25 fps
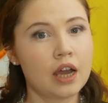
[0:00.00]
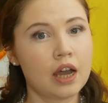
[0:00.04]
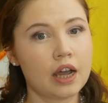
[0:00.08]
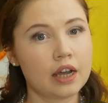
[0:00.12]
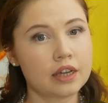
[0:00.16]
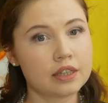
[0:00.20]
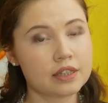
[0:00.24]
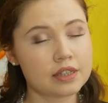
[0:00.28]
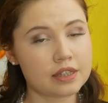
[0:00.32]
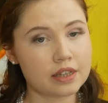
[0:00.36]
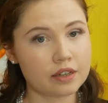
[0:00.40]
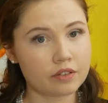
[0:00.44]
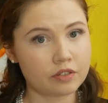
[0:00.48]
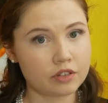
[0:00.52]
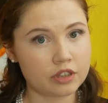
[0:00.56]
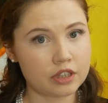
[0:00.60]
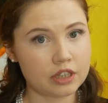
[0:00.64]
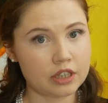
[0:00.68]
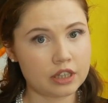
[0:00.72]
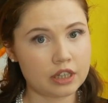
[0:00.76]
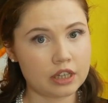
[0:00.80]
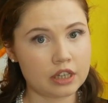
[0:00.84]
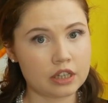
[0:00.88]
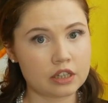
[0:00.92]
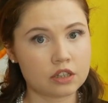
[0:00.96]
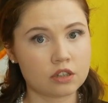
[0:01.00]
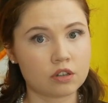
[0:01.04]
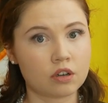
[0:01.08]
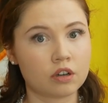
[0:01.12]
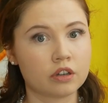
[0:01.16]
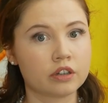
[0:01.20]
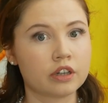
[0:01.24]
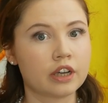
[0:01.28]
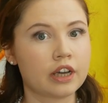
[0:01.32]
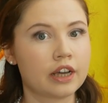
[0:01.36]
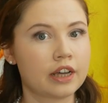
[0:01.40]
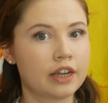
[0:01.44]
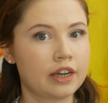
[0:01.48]
And 70 years
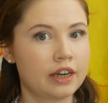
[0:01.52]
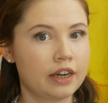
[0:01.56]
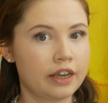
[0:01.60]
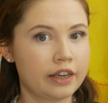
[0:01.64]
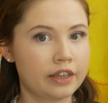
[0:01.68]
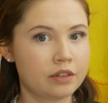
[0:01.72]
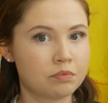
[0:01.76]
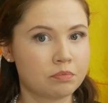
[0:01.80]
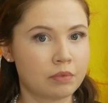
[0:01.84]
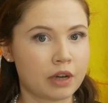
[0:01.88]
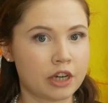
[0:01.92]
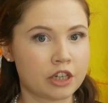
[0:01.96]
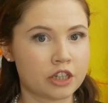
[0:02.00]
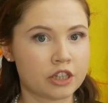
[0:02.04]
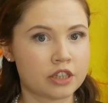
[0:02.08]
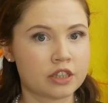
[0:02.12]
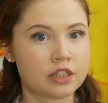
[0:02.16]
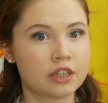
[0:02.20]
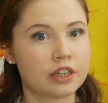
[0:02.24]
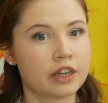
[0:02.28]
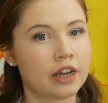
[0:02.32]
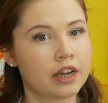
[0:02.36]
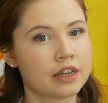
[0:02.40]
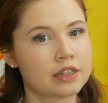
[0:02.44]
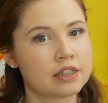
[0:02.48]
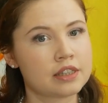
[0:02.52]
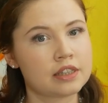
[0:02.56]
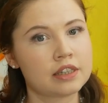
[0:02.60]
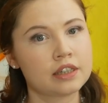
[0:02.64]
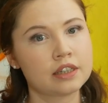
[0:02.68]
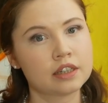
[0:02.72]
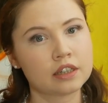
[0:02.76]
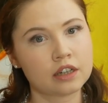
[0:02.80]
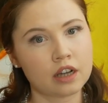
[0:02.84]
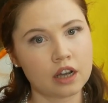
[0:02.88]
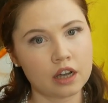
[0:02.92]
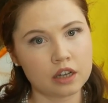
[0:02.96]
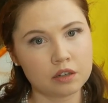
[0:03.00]
on, Her Late Majesty has seen
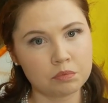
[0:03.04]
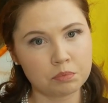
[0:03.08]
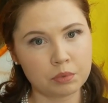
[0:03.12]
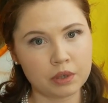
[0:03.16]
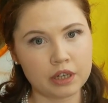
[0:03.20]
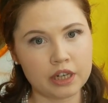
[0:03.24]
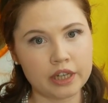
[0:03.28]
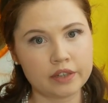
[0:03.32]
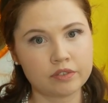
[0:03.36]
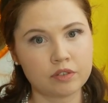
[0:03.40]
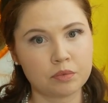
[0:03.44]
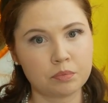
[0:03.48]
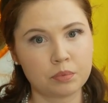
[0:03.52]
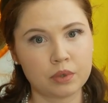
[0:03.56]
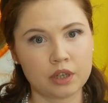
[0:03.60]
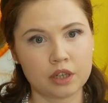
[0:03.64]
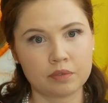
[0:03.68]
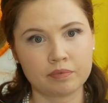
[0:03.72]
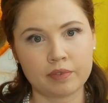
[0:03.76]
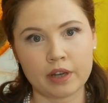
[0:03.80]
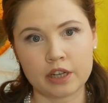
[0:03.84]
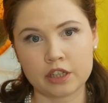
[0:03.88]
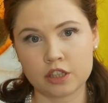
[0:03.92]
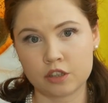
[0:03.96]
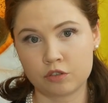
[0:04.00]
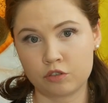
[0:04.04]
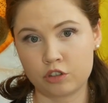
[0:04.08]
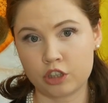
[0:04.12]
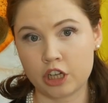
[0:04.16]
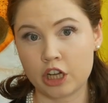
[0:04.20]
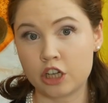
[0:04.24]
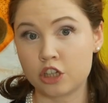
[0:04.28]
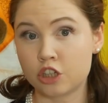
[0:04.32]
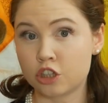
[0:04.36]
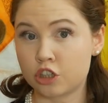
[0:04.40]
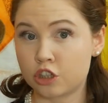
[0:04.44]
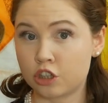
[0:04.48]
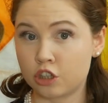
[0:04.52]
an unbelievable amount of
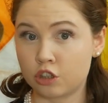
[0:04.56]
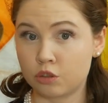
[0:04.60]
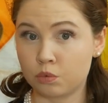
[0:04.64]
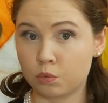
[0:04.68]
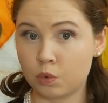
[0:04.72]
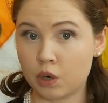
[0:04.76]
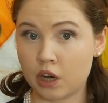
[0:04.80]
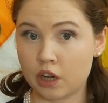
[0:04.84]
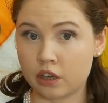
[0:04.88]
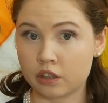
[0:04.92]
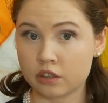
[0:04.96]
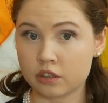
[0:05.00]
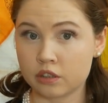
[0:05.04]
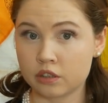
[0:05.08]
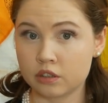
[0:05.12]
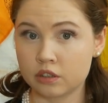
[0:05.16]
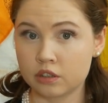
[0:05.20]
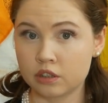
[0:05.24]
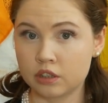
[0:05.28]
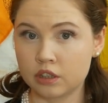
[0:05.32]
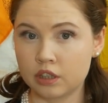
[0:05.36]
changes to the world.